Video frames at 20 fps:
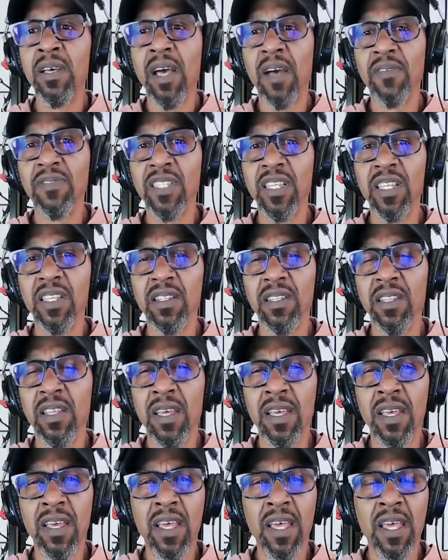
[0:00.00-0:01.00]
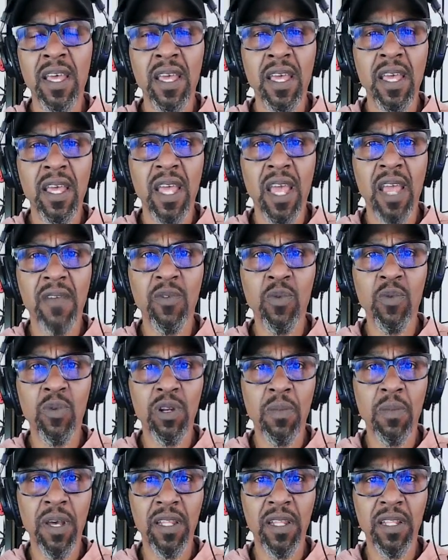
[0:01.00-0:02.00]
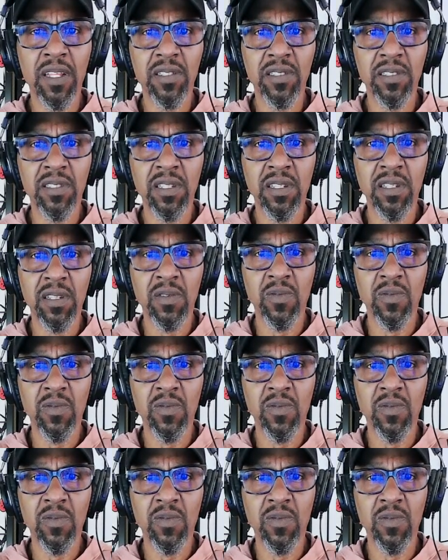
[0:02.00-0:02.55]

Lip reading: I've seen everyone on my list